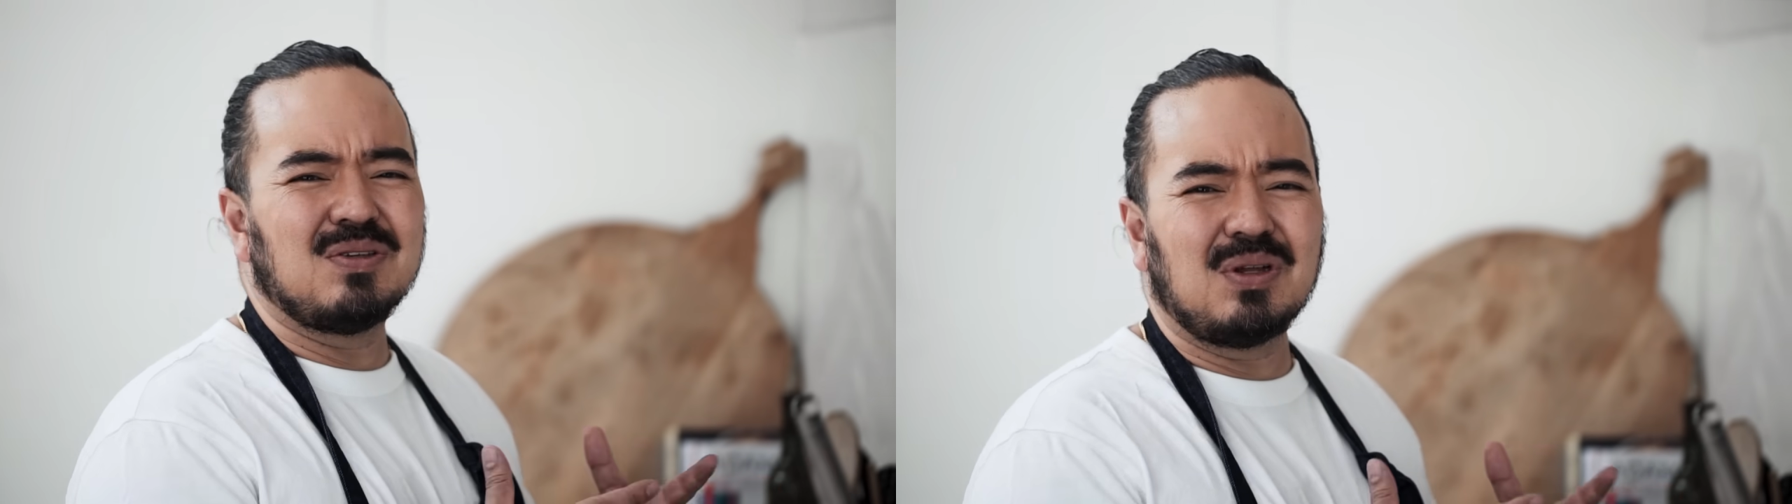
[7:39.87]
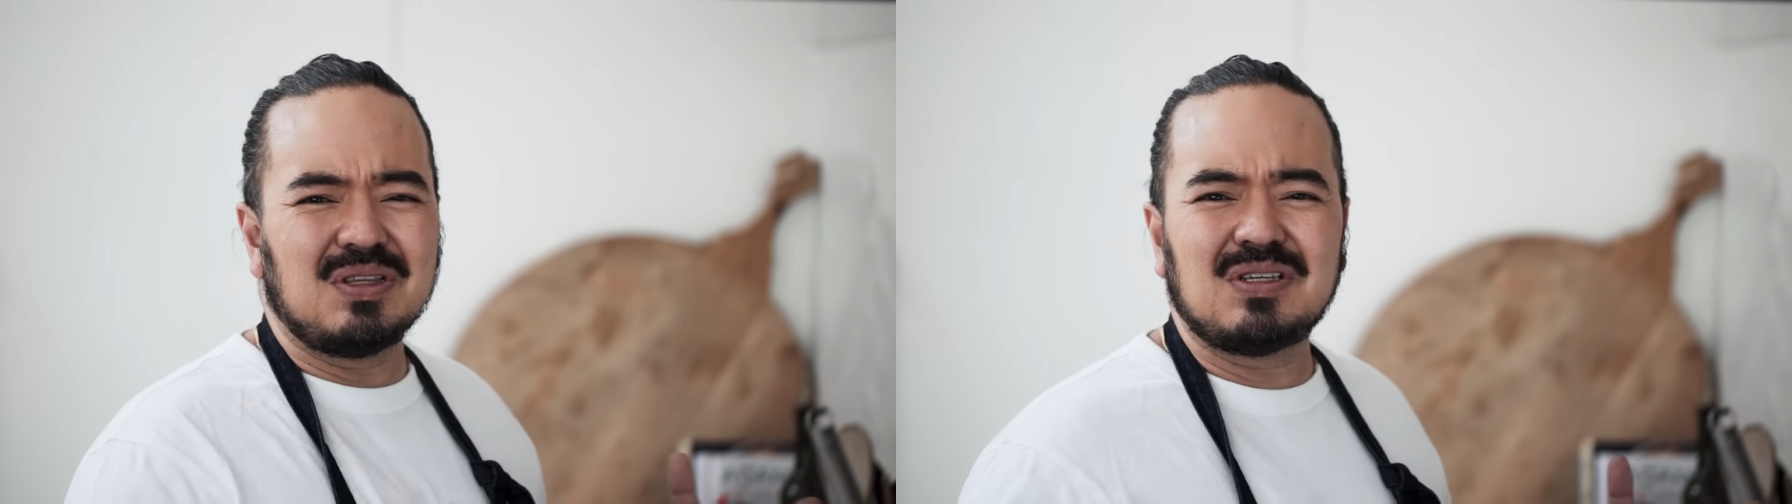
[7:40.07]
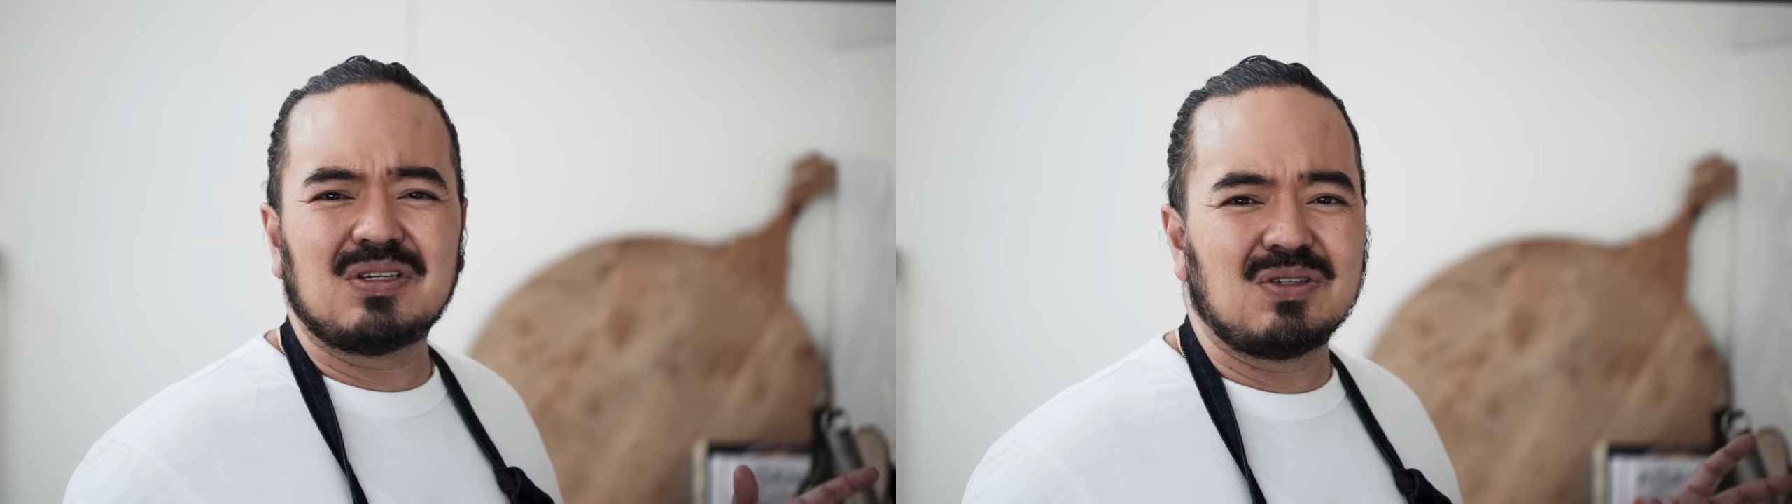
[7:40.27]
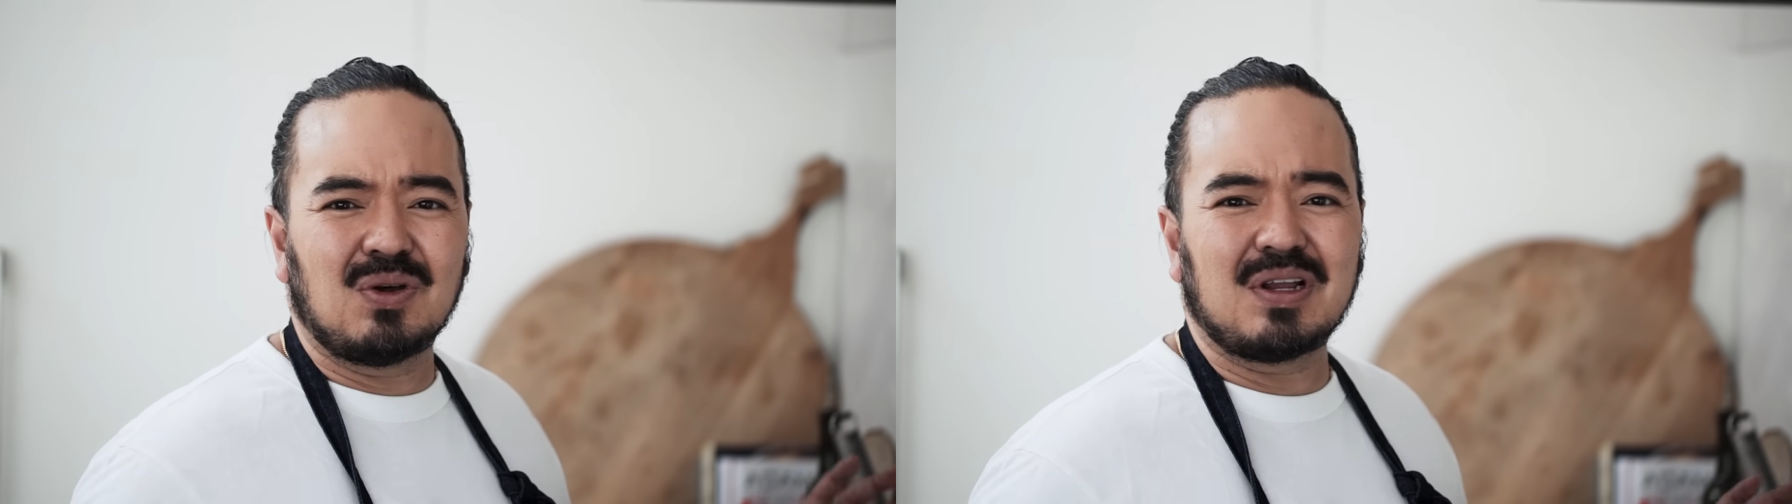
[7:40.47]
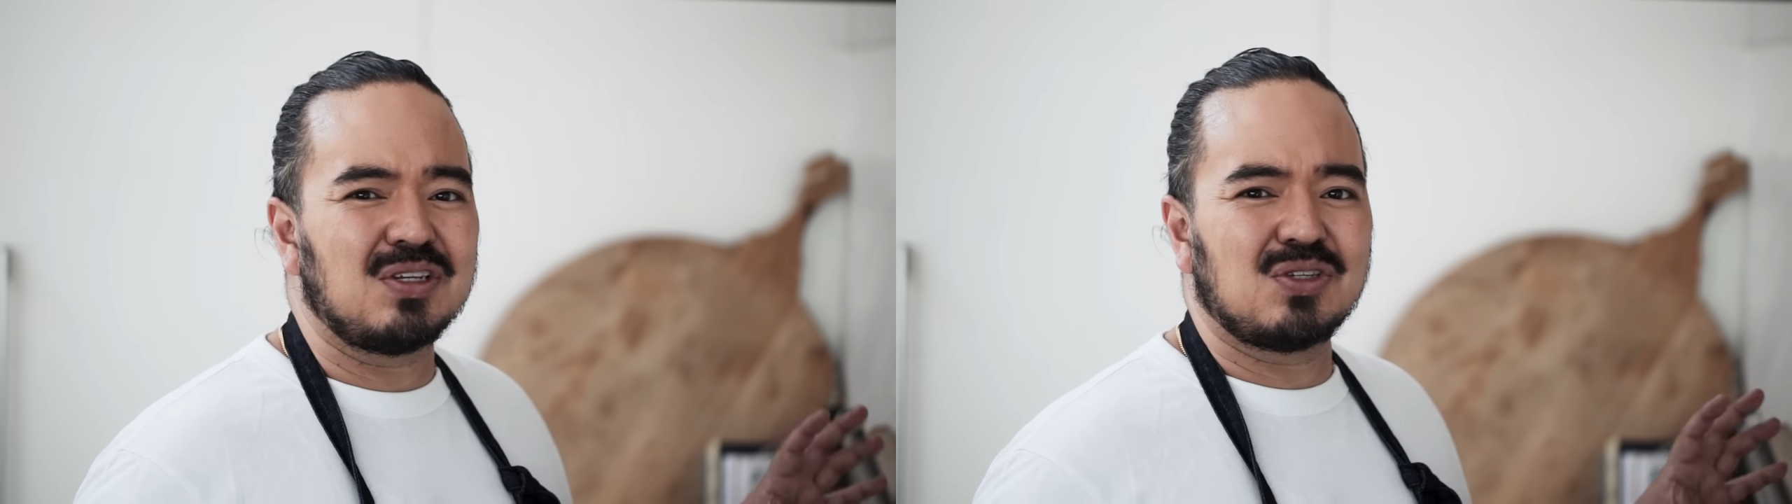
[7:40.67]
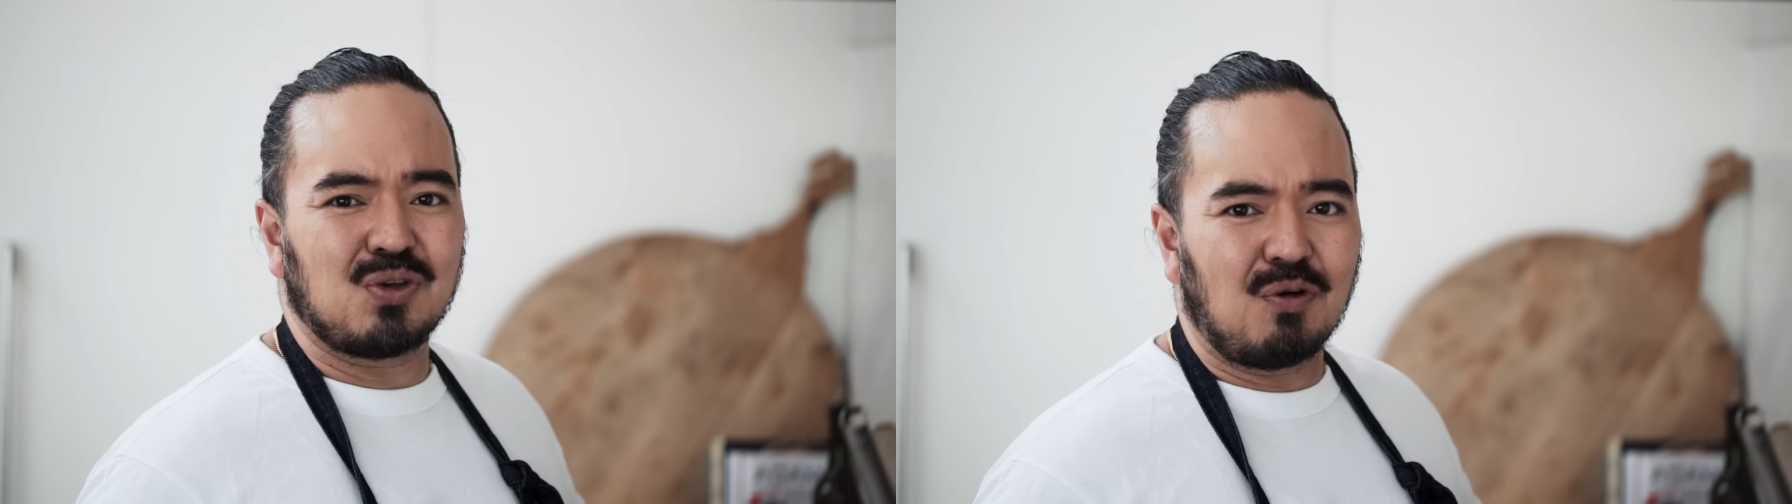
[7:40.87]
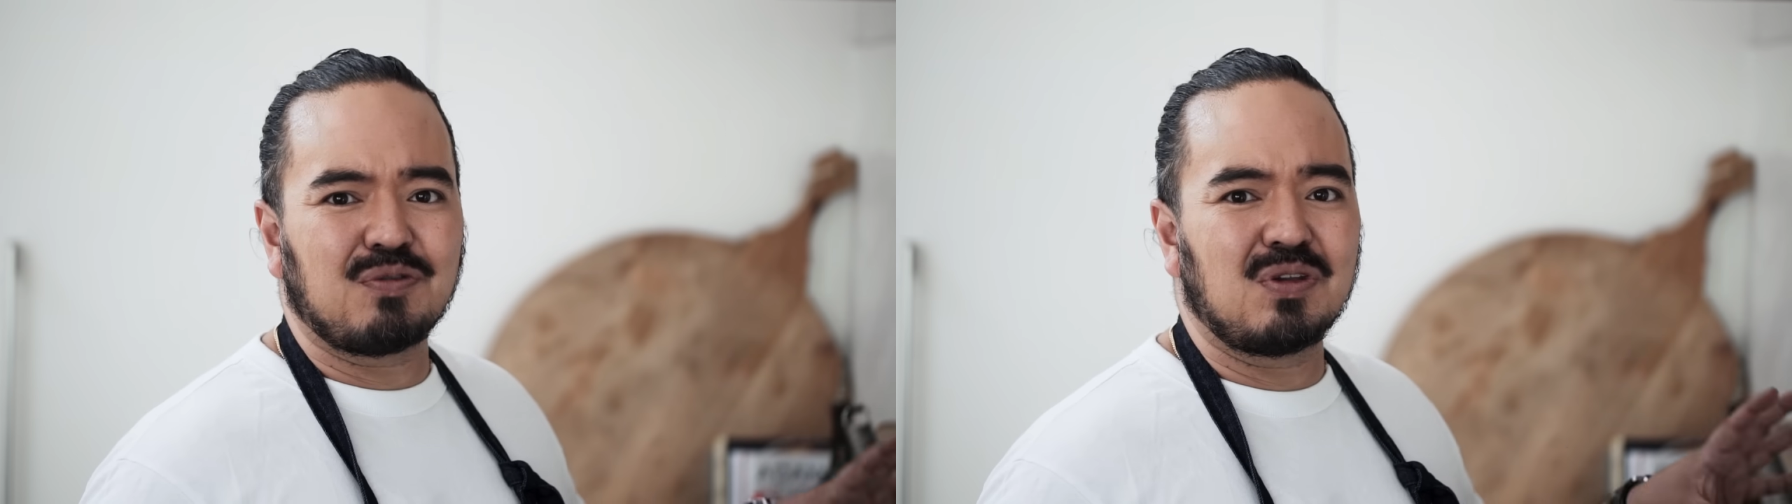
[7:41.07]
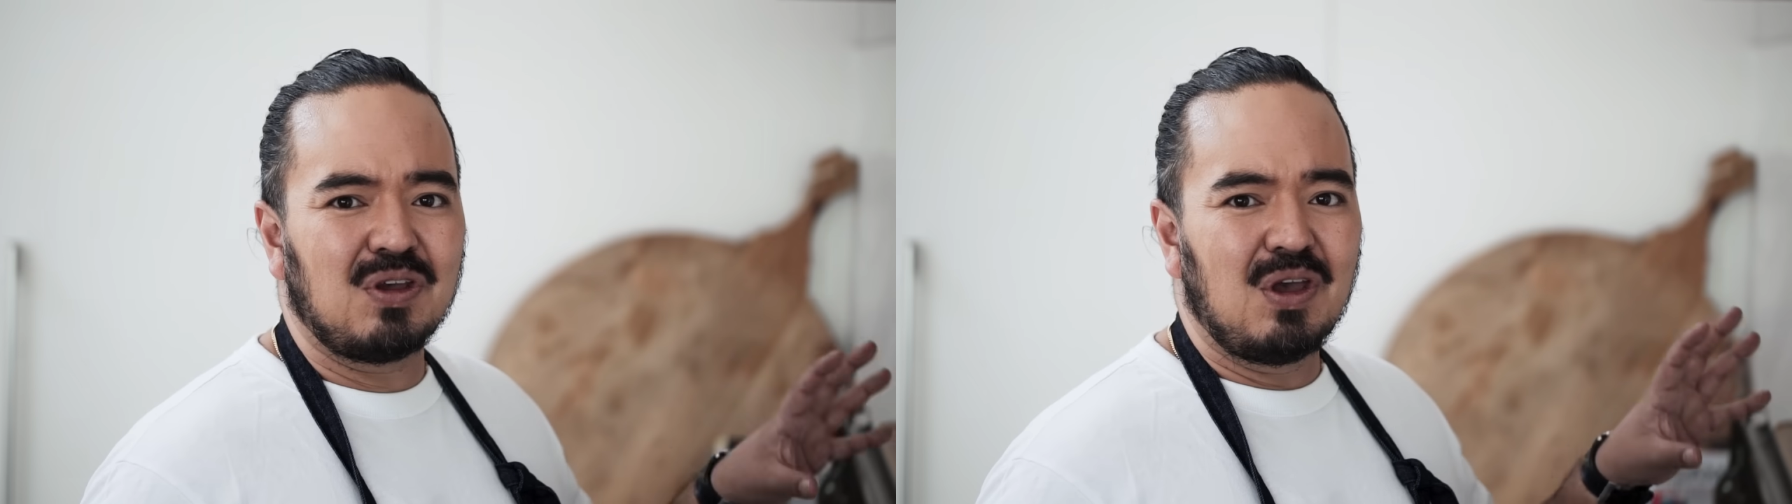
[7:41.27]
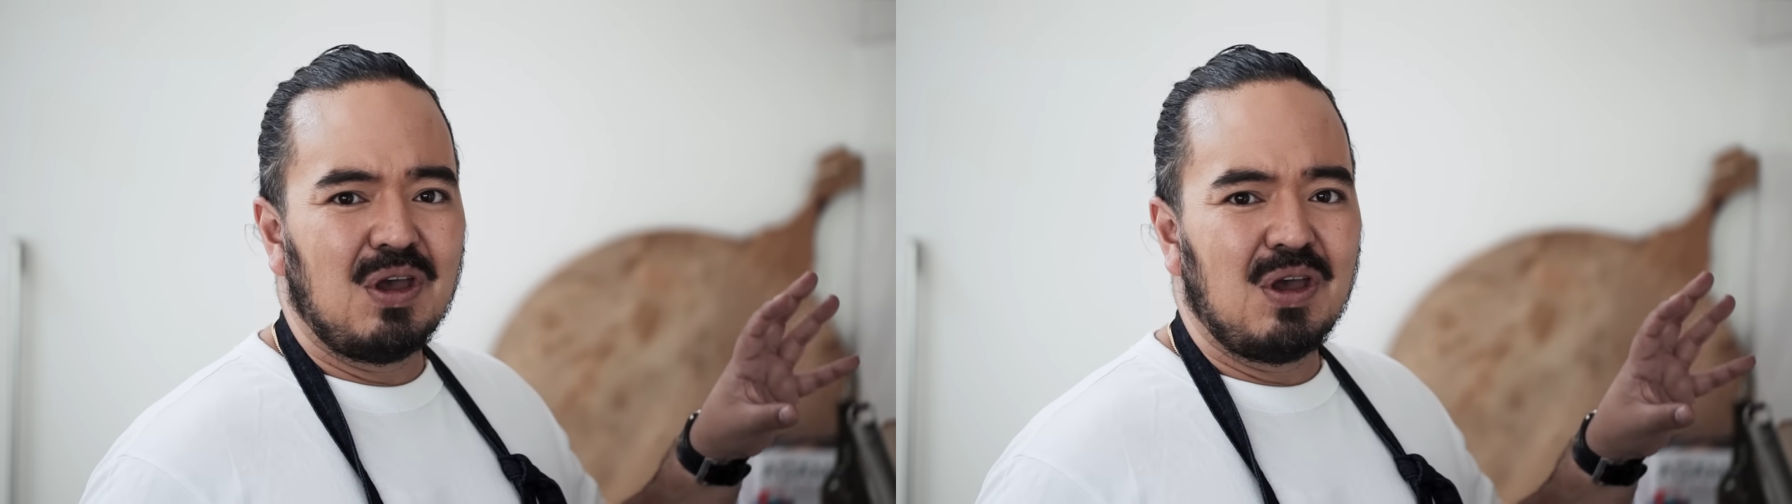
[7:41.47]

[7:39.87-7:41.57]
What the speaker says: This is not a soft,